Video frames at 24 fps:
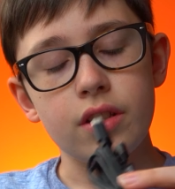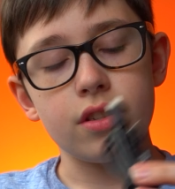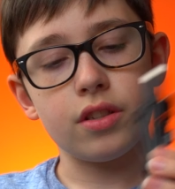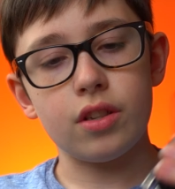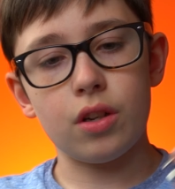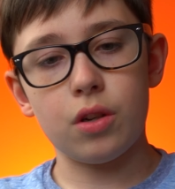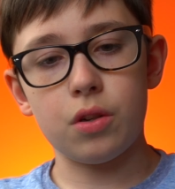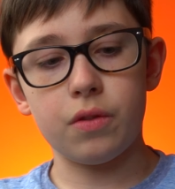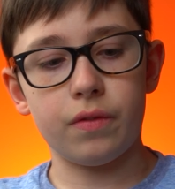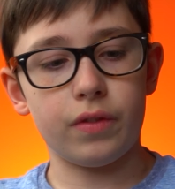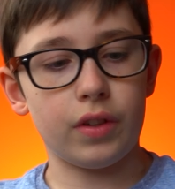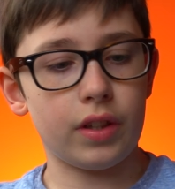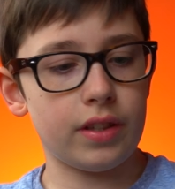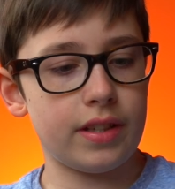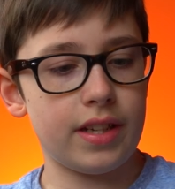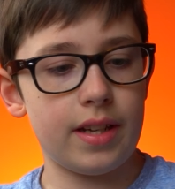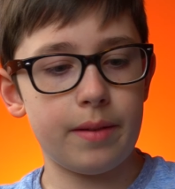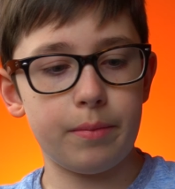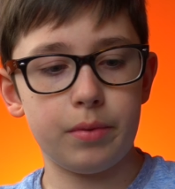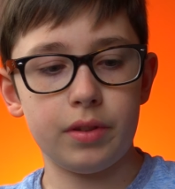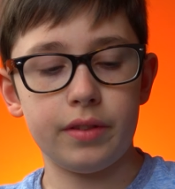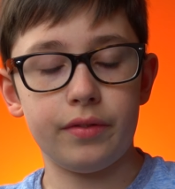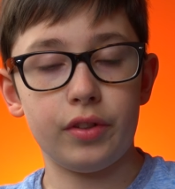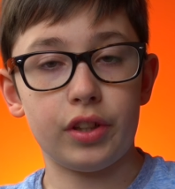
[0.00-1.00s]
So for
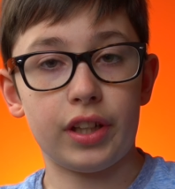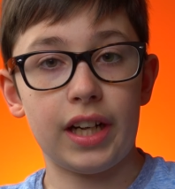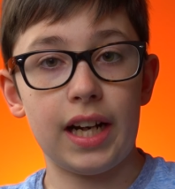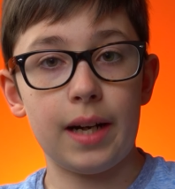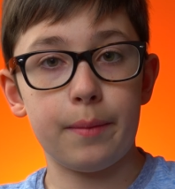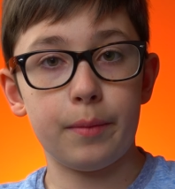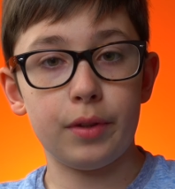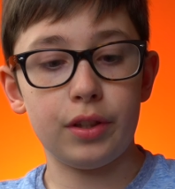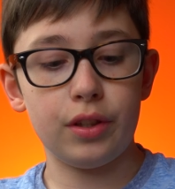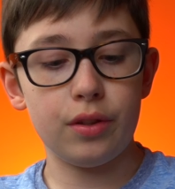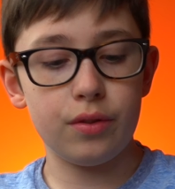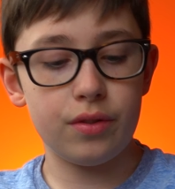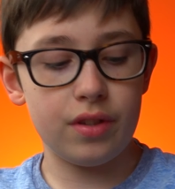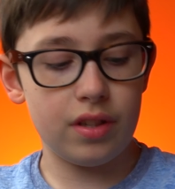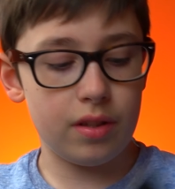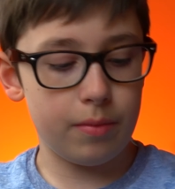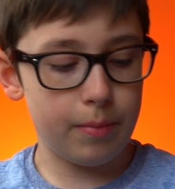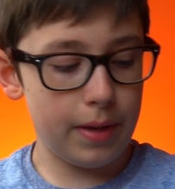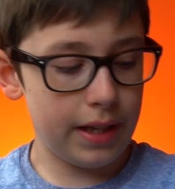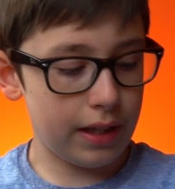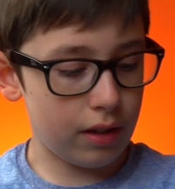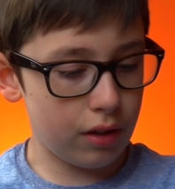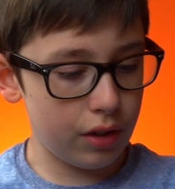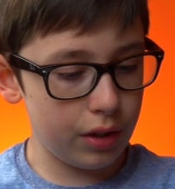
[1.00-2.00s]
example, if your camera
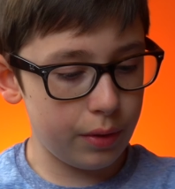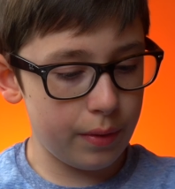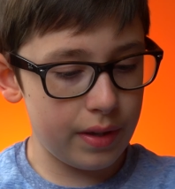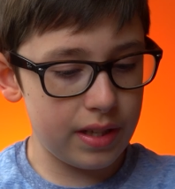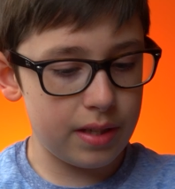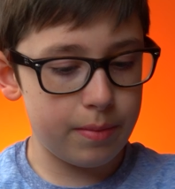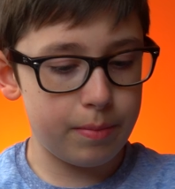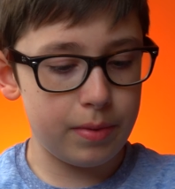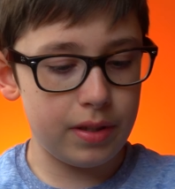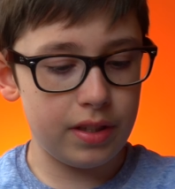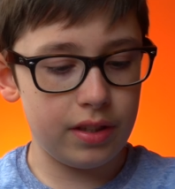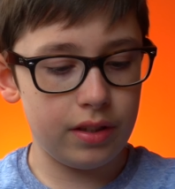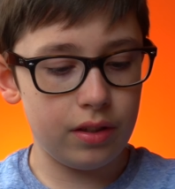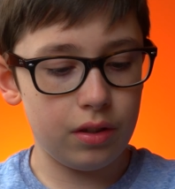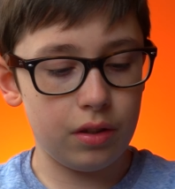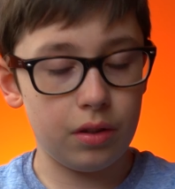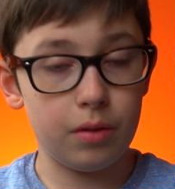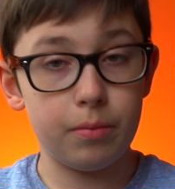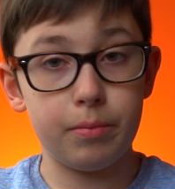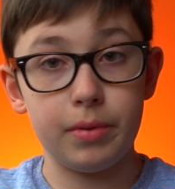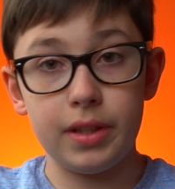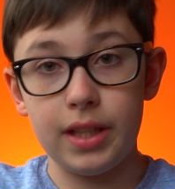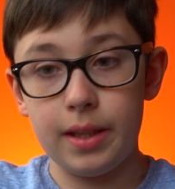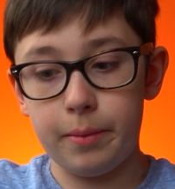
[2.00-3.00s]
uses micro USB,
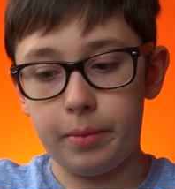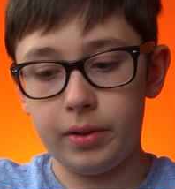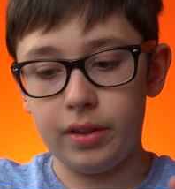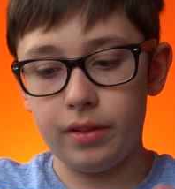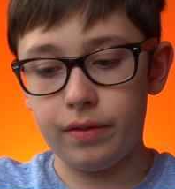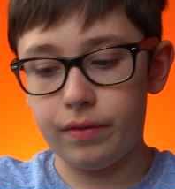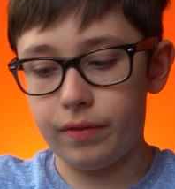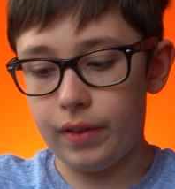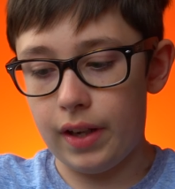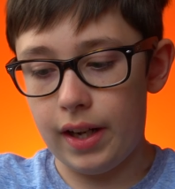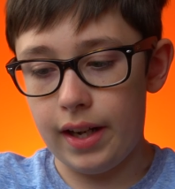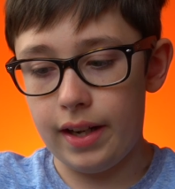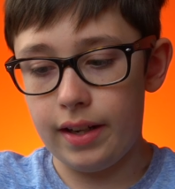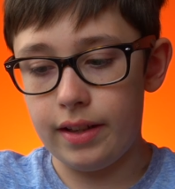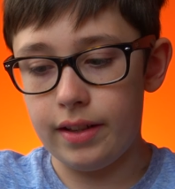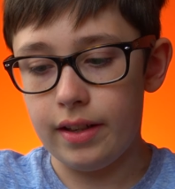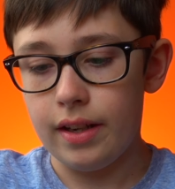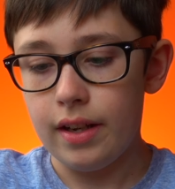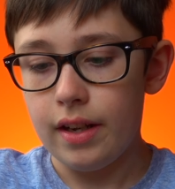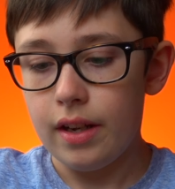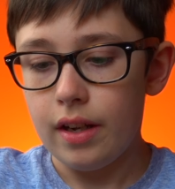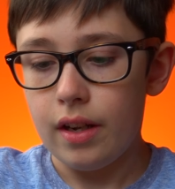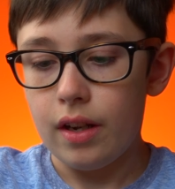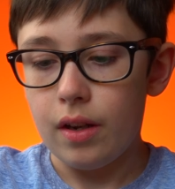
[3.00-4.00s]
you'll be able to find
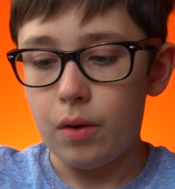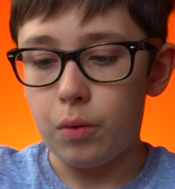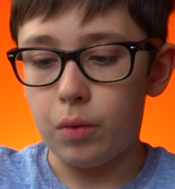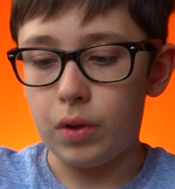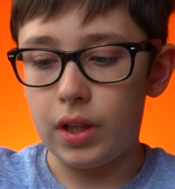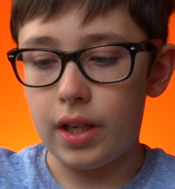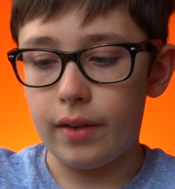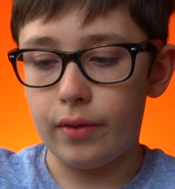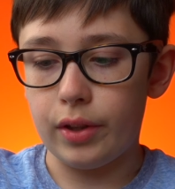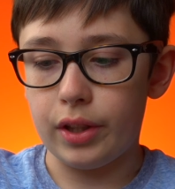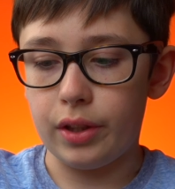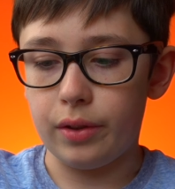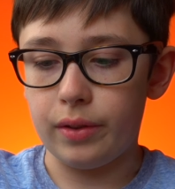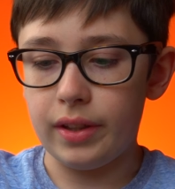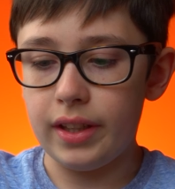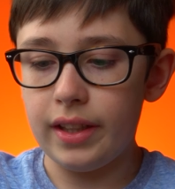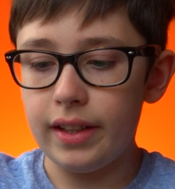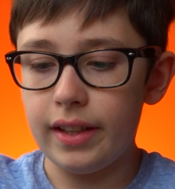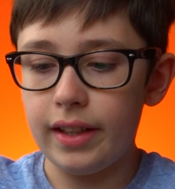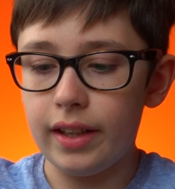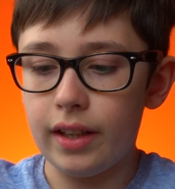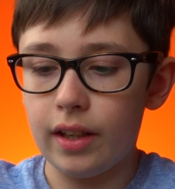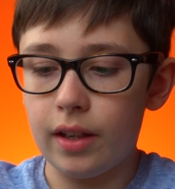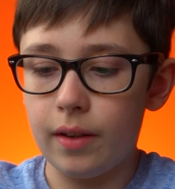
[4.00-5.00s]
whatever you
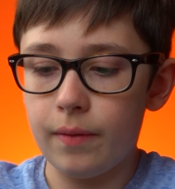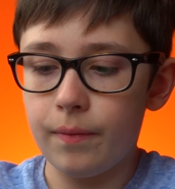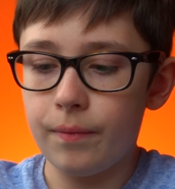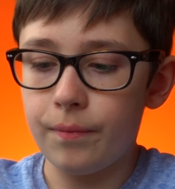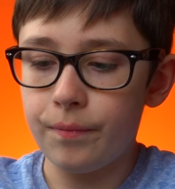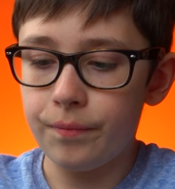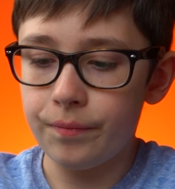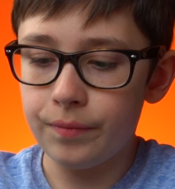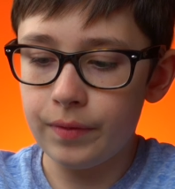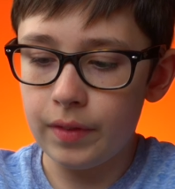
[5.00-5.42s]
need here.